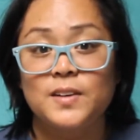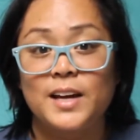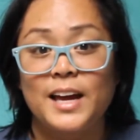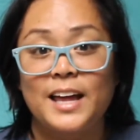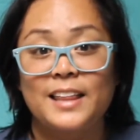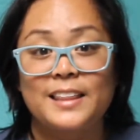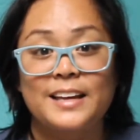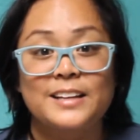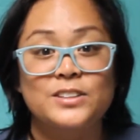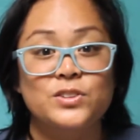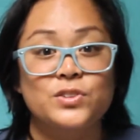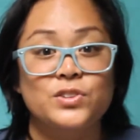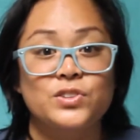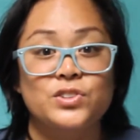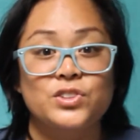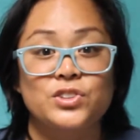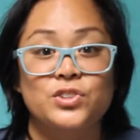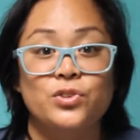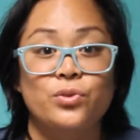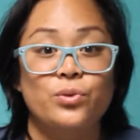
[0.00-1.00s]
And that's only
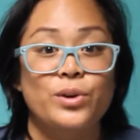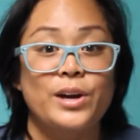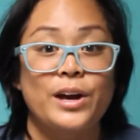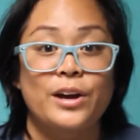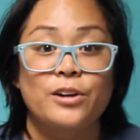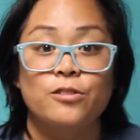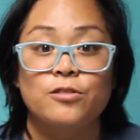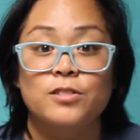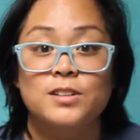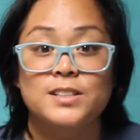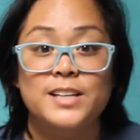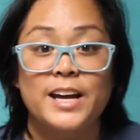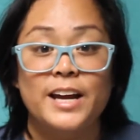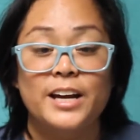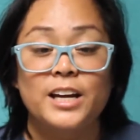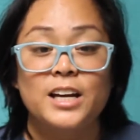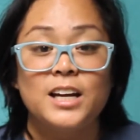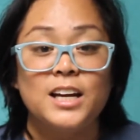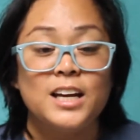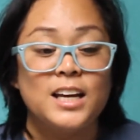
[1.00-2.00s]
just 3 out of the 10.
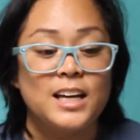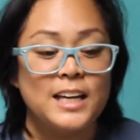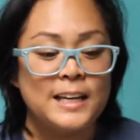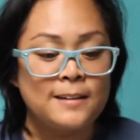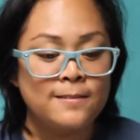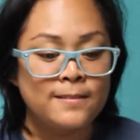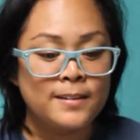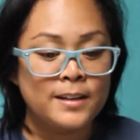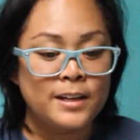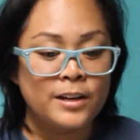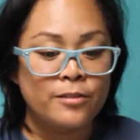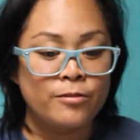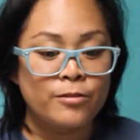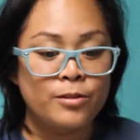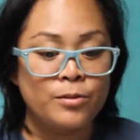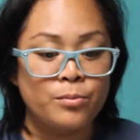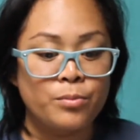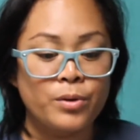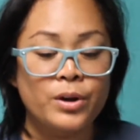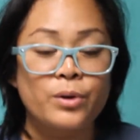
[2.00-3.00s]
Even if you
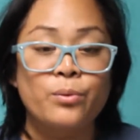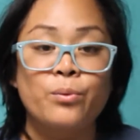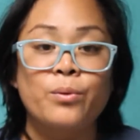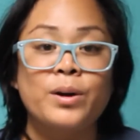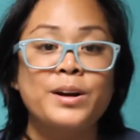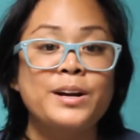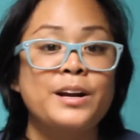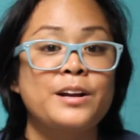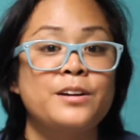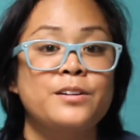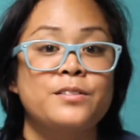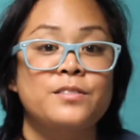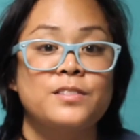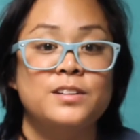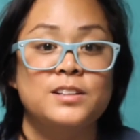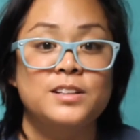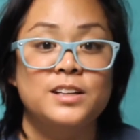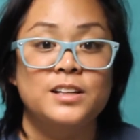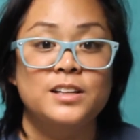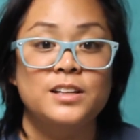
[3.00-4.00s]
break 1 out of the
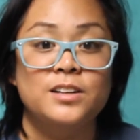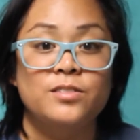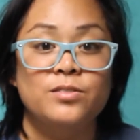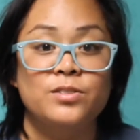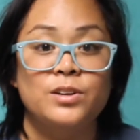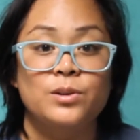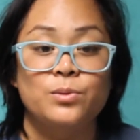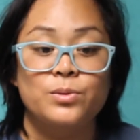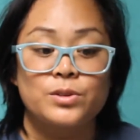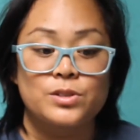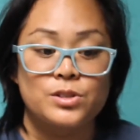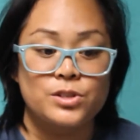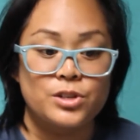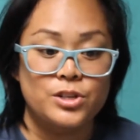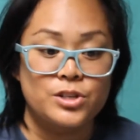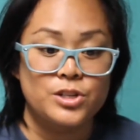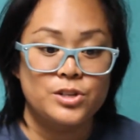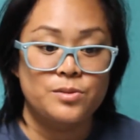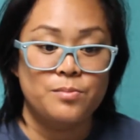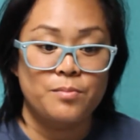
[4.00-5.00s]
10, if he was
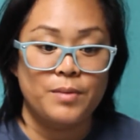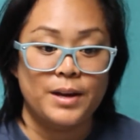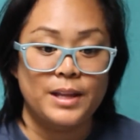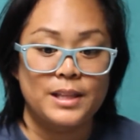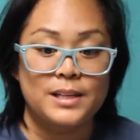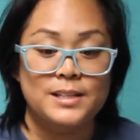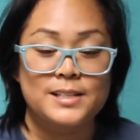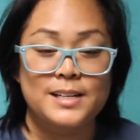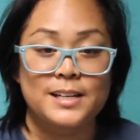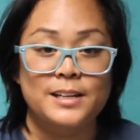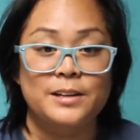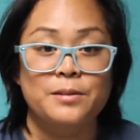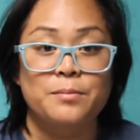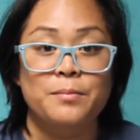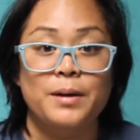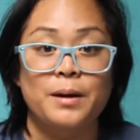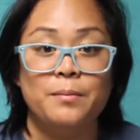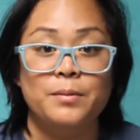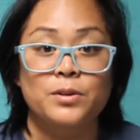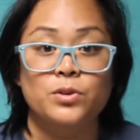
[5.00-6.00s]
judging by the 10
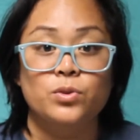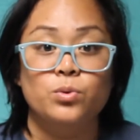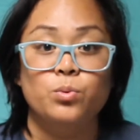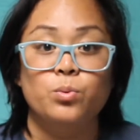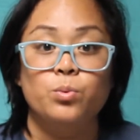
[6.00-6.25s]
commandments,